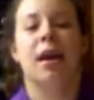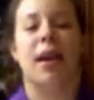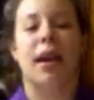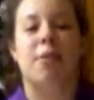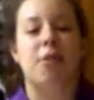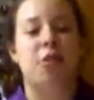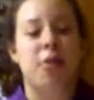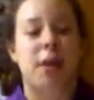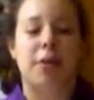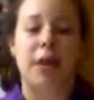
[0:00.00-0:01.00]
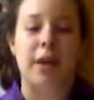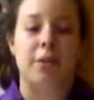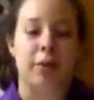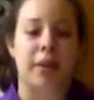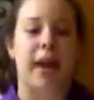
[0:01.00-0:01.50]
Like most modern-day
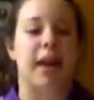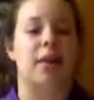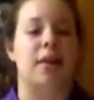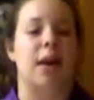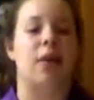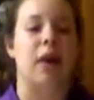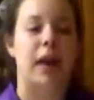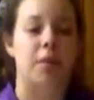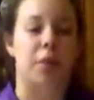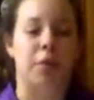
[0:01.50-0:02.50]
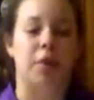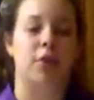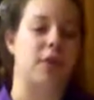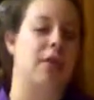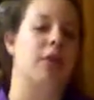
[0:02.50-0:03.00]
food, cakes saw a great improvement
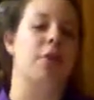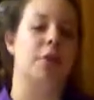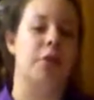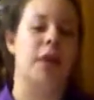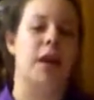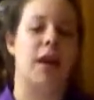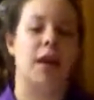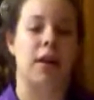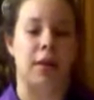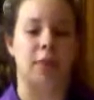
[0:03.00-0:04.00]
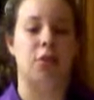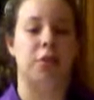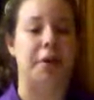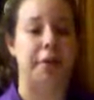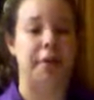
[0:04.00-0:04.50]
during the early
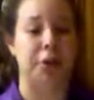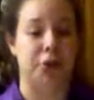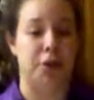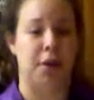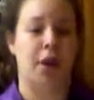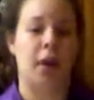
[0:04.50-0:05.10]
Industrial Revolution.